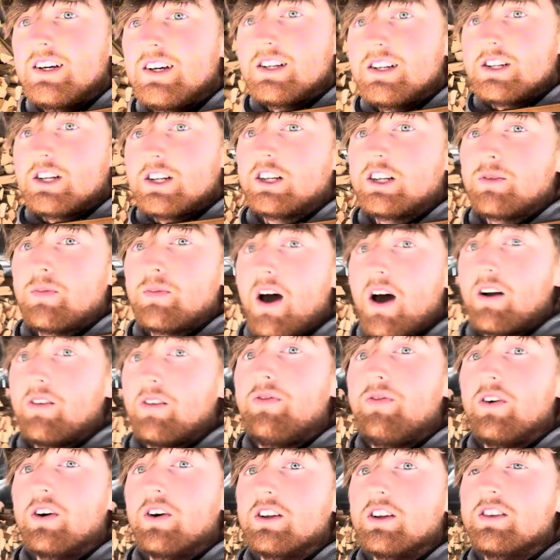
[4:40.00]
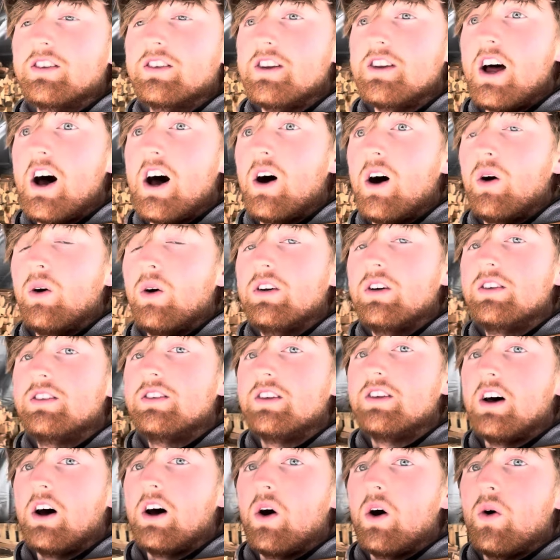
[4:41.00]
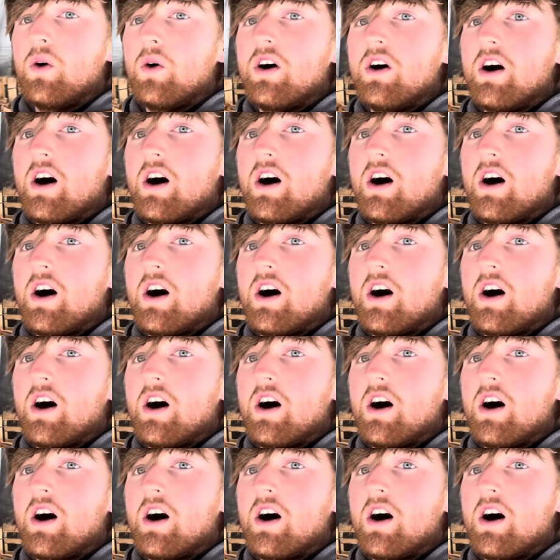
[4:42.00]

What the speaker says: just about a foot of snow. So